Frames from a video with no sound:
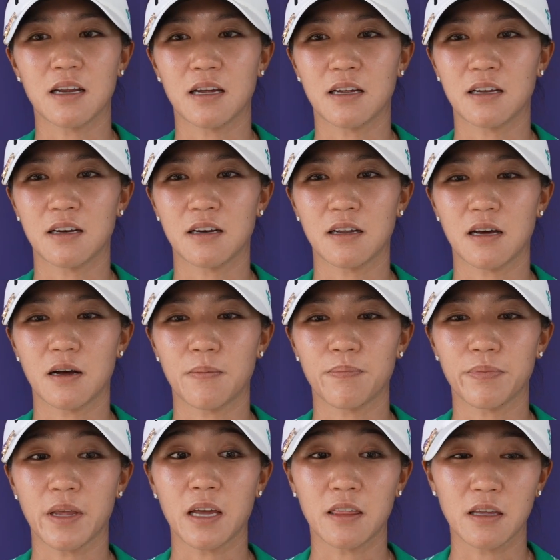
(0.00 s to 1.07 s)
and
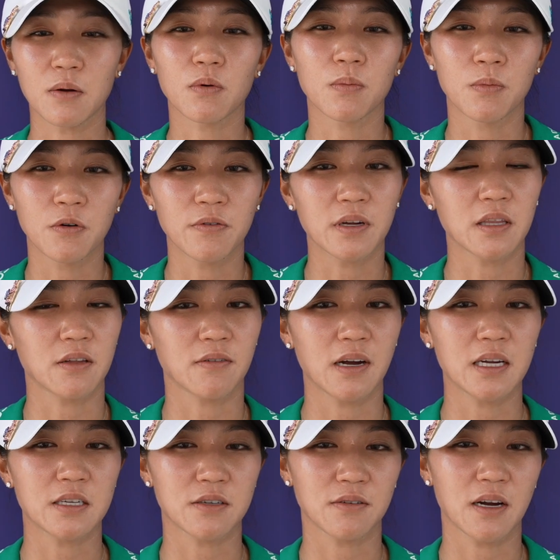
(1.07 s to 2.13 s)
I think we're moving in the
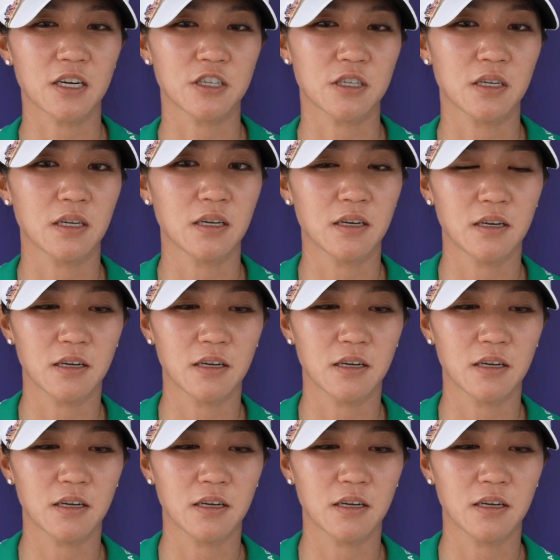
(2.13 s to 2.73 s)
right direction.